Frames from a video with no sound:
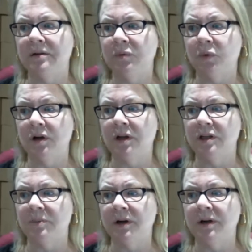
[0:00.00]
work
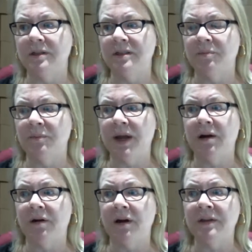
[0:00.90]
experience to
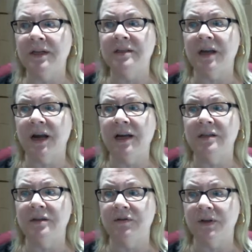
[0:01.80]
bear on these
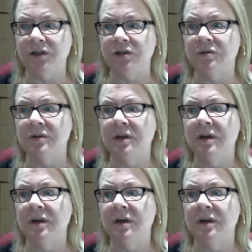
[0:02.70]
kinds of issues.